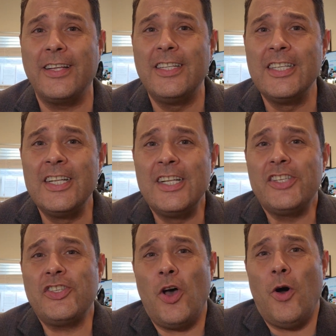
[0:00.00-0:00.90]

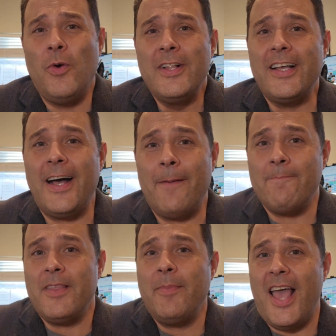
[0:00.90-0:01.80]
So,
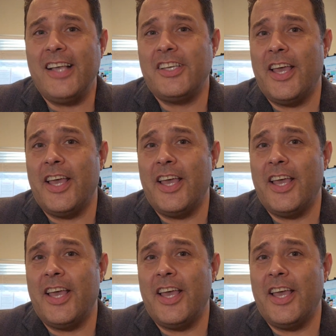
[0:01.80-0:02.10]
let me ask you,